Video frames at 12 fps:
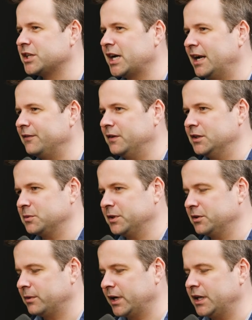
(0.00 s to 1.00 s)
confidence
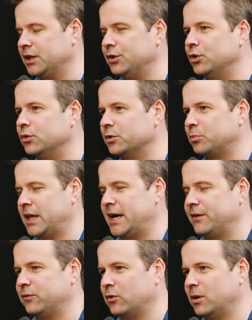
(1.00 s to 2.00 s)
with it, right? He knew the
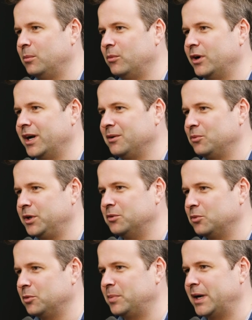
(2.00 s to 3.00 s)
platform, right? We,
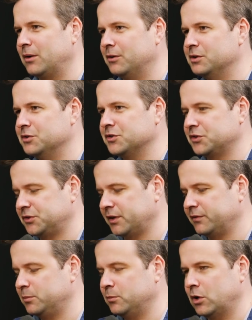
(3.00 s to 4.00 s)
we're power users
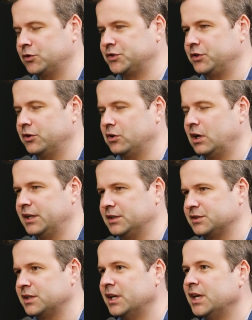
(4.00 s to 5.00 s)
of it. Most of your
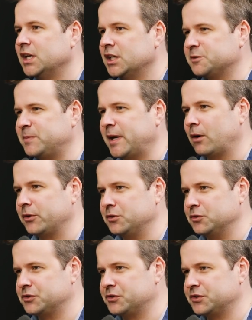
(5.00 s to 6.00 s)
audience is power
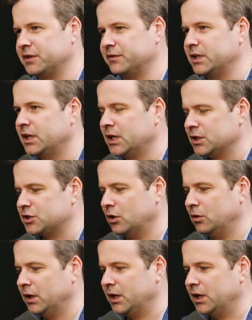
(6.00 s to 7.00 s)
users of it.
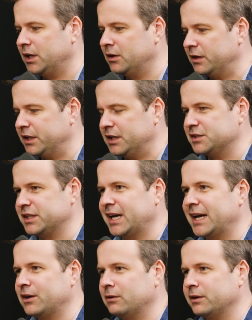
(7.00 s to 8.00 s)
So here he is, a
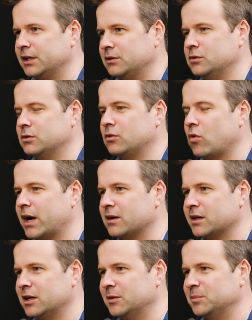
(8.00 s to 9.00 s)
guy going in to acquire
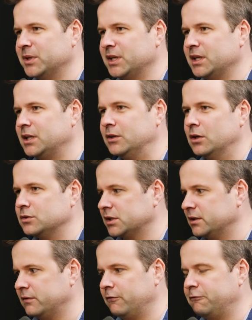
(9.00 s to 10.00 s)
a company. He knows
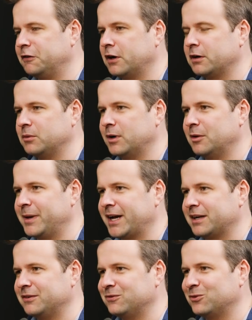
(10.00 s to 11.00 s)
it very well
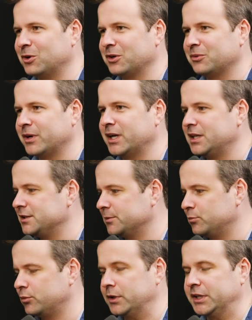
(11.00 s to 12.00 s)
back and forth, right? He's a
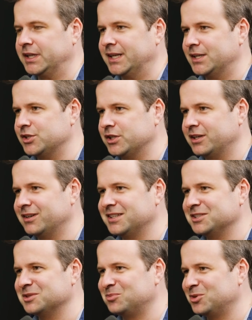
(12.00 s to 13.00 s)
brilliant engineer.
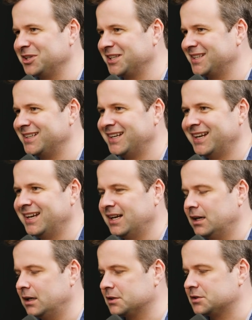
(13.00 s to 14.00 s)
He's a brilliant
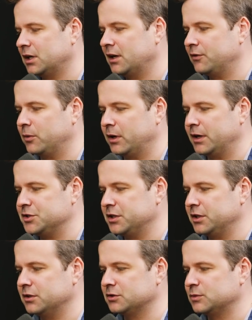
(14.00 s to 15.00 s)
uh, software
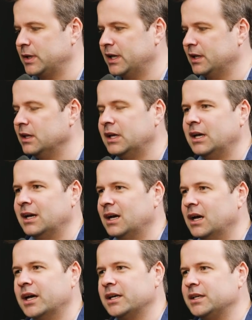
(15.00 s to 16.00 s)
engineer as well.
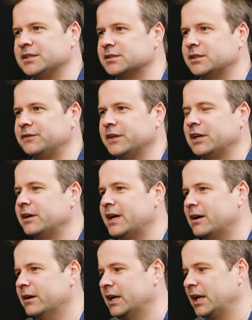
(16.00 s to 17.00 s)
Uh, he's going to figure it
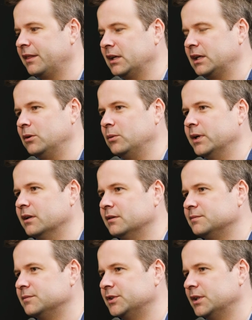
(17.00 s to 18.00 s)
out, and I yeah. think he will.
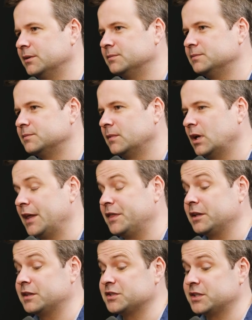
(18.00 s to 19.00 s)
So what do you I
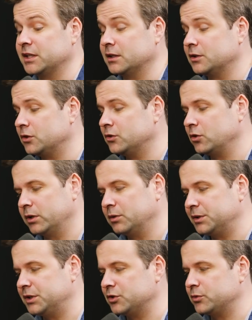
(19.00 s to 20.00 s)
think, think this thing that they're doing
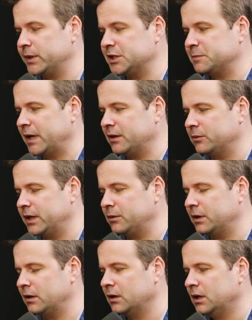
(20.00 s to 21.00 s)
with the tweets, by the way,
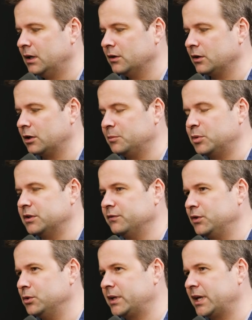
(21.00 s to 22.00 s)
where they're going to put the view